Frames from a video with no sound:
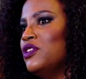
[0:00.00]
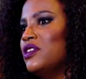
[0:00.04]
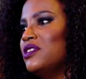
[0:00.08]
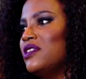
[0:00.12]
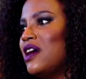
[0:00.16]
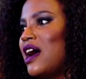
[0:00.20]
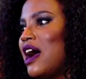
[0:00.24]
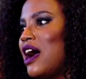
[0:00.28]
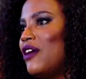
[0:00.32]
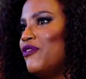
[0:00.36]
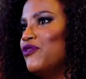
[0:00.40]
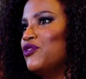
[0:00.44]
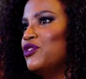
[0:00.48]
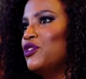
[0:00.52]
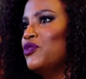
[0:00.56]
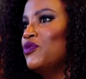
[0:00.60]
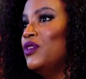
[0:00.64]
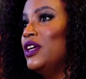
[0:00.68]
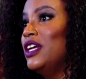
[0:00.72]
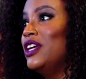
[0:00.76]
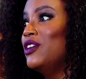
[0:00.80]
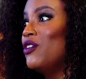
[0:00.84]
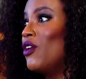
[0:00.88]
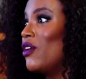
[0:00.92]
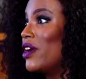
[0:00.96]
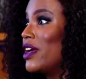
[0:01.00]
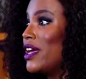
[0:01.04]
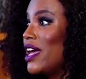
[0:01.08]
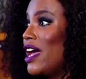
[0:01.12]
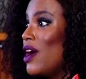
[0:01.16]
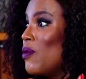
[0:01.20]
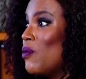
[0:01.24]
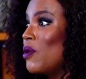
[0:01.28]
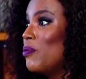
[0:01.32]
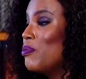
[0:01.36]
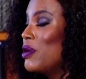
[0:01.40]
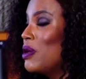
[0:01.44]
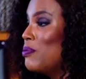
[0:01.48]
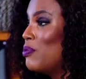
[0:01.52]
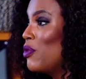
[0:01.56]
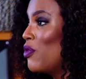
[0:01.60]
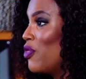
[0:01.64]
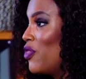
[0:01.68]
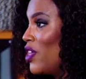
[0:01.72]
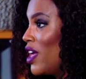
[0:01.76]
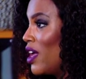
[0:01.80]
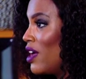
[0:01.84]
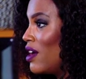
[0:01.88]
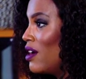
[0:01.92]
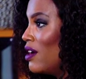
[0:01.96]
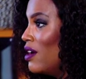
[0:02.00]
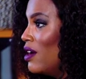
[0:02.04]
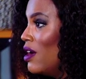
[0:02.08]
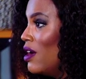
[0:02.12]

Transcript: just have to really not care what people think.